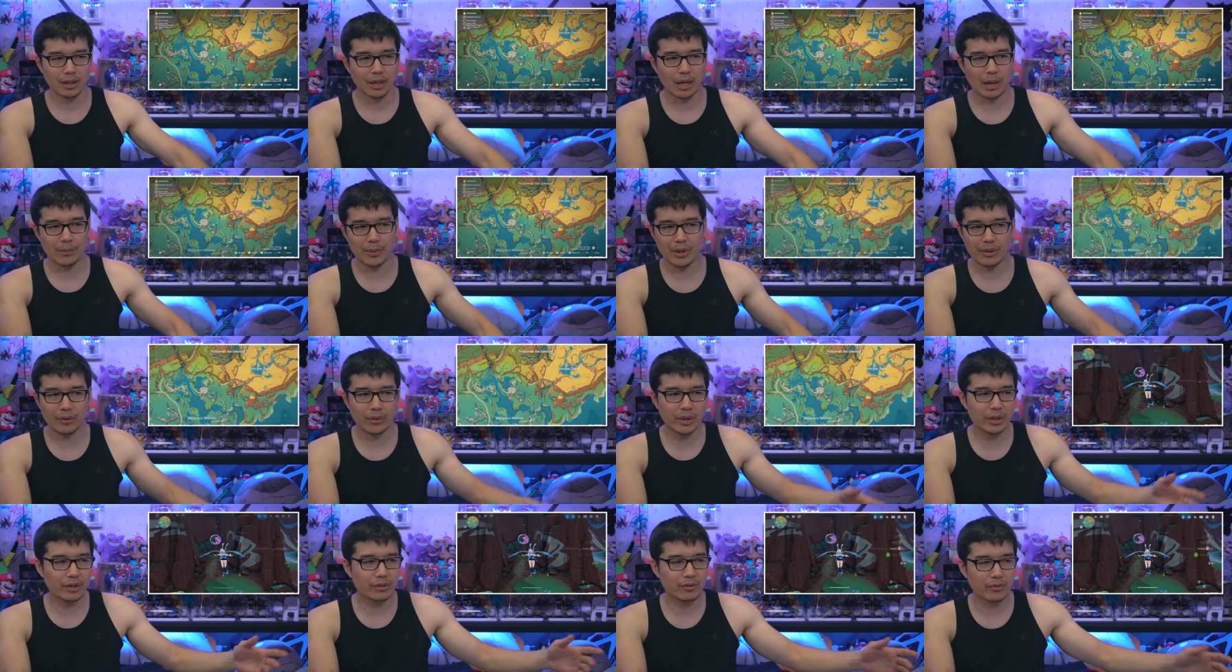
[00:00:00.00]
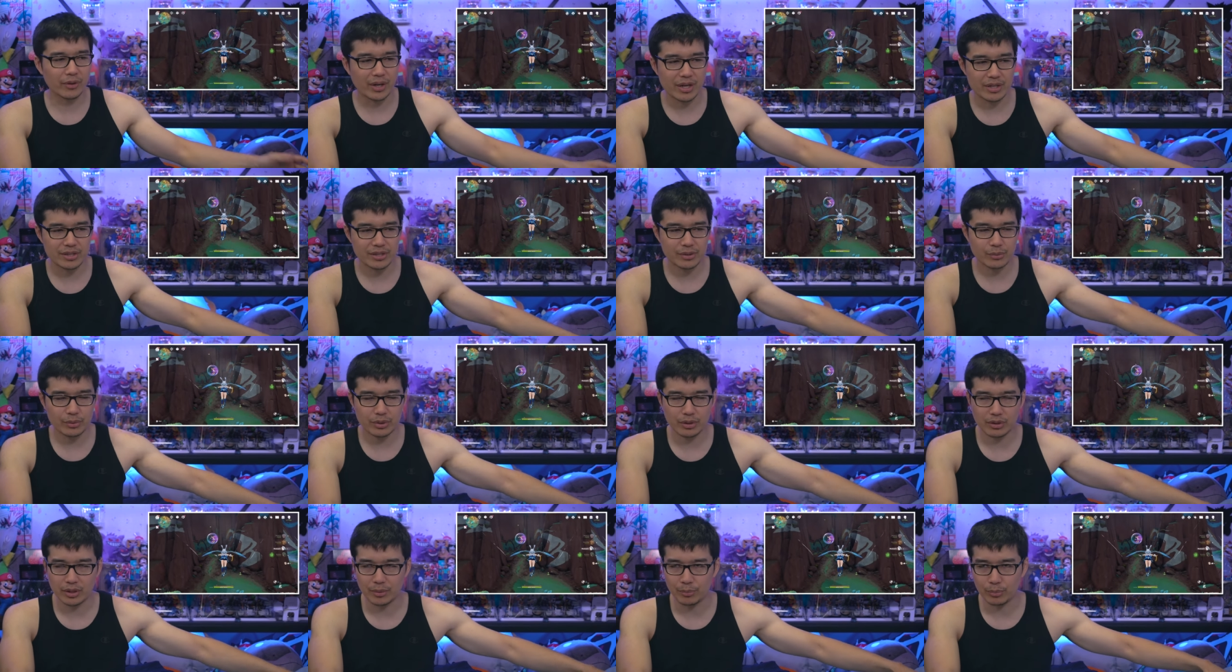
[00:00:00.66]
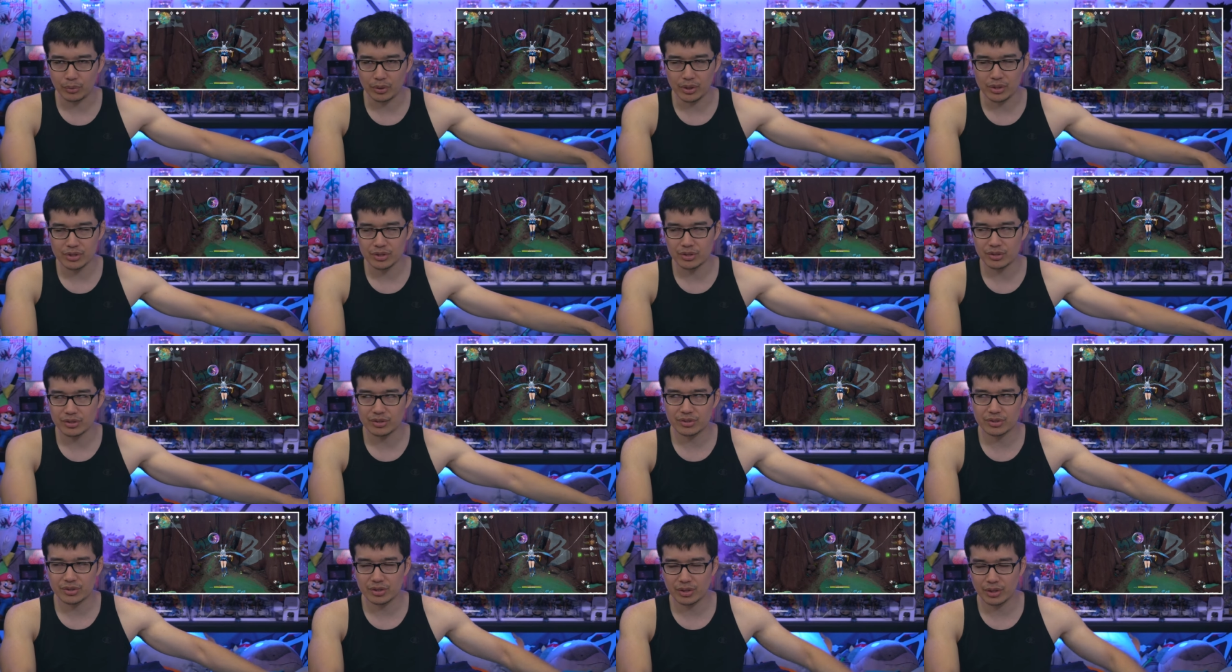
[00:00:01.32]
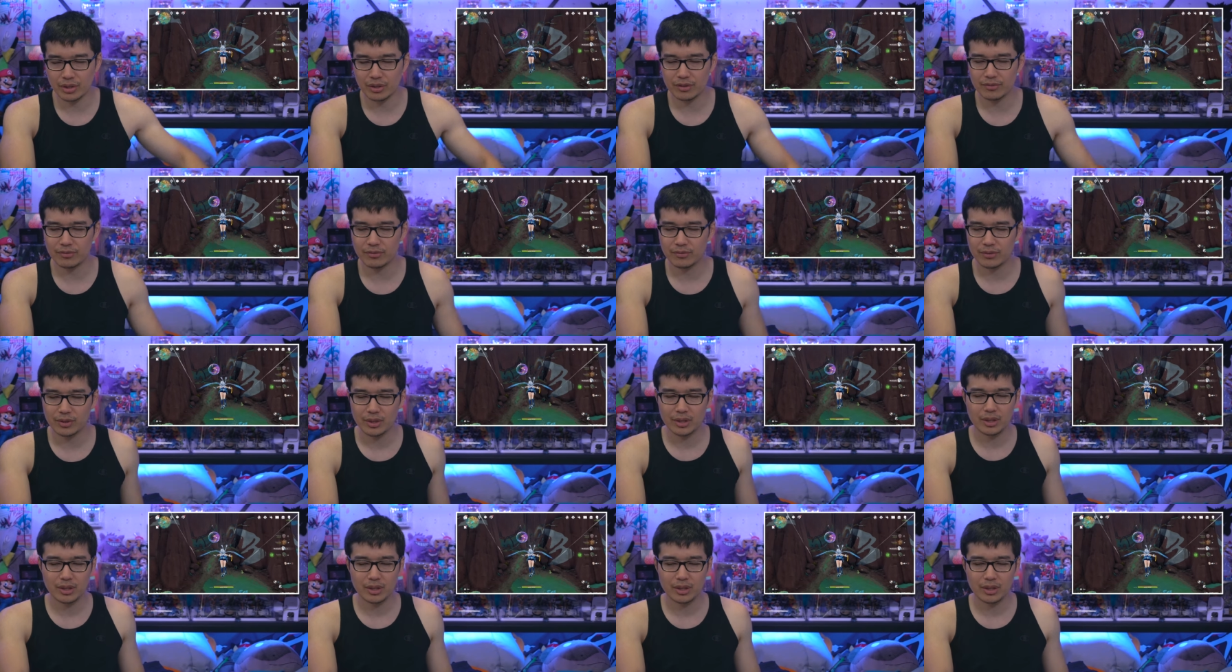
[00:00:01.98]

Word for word: I'm not going crazy with the completionist stuff.